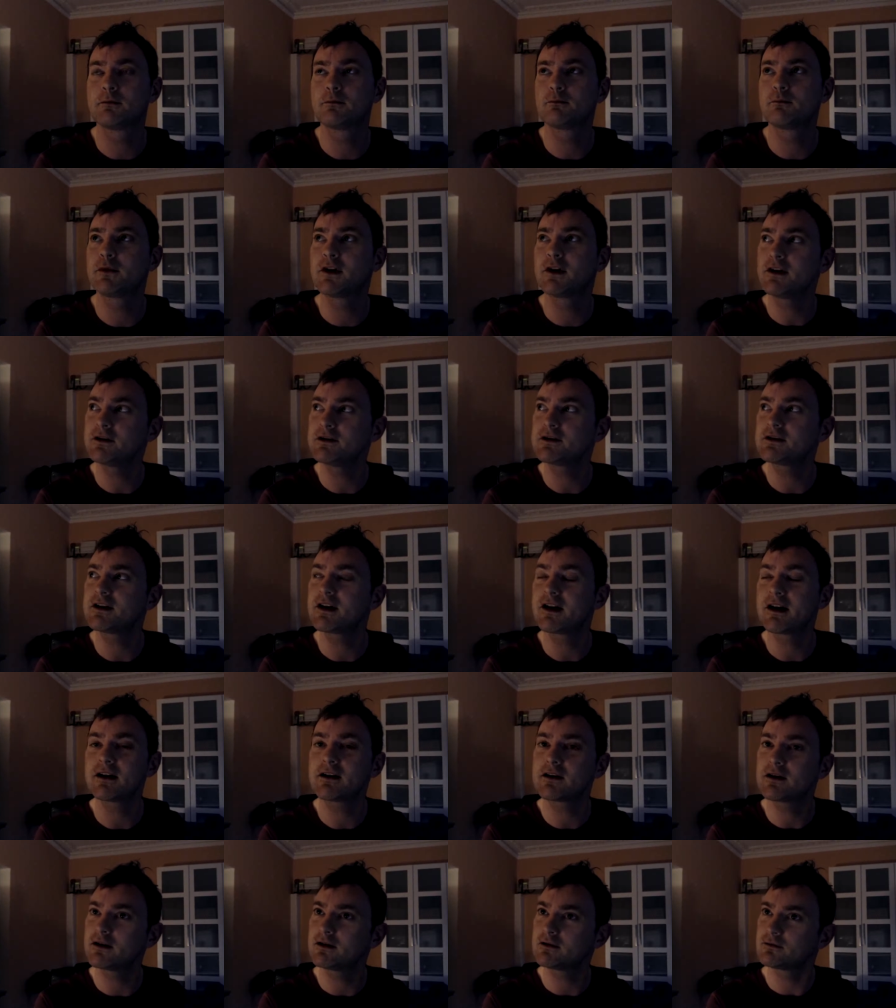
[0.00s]
Minutiae. I
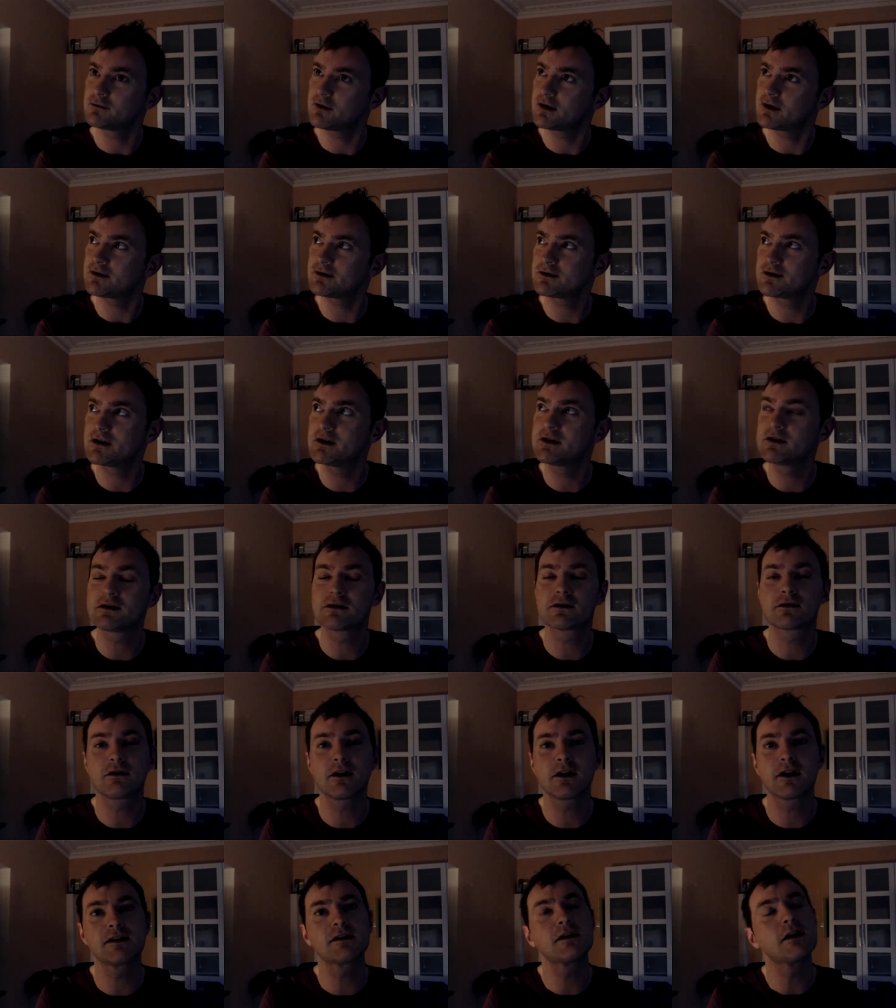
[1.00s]
can't. Like, Jesus
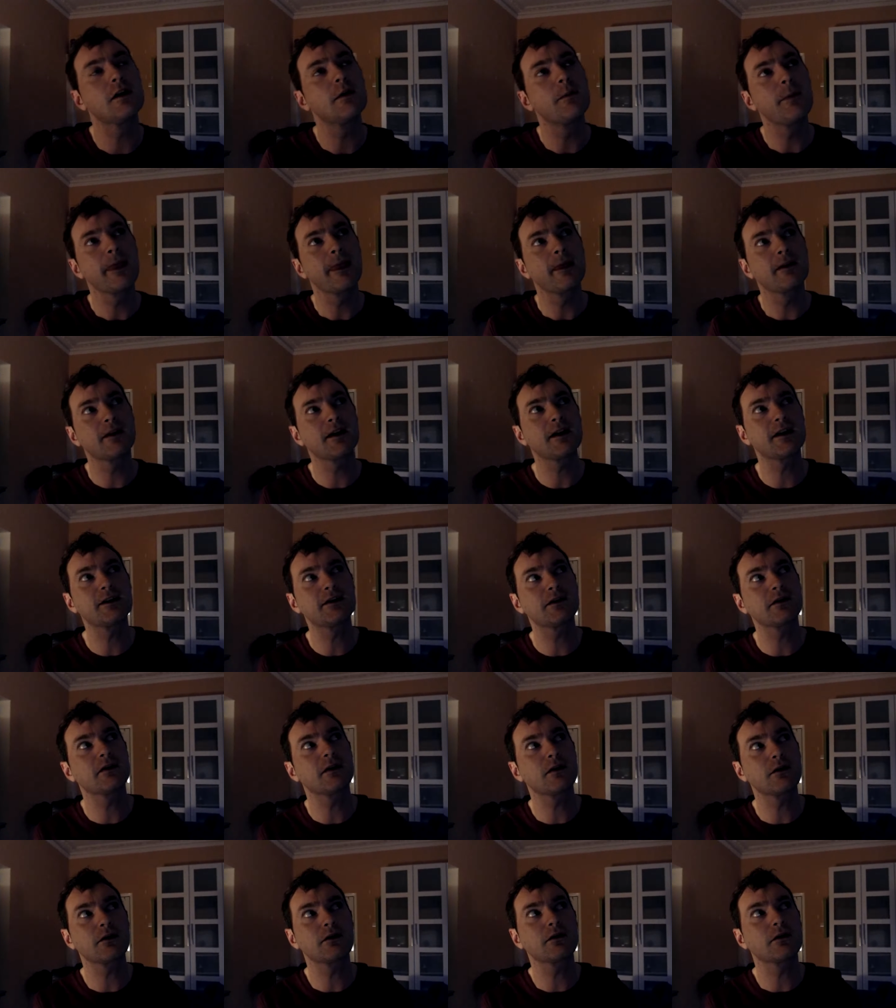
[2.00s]
Christ, that is
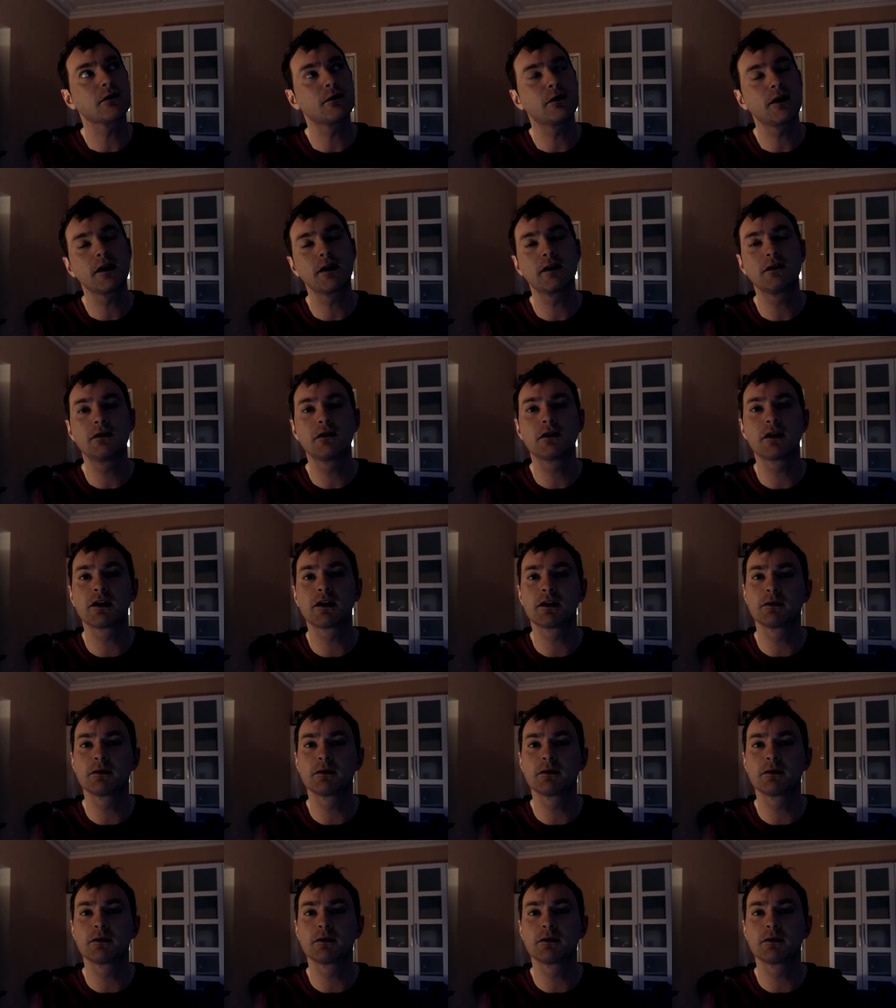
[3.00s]
quite annoying.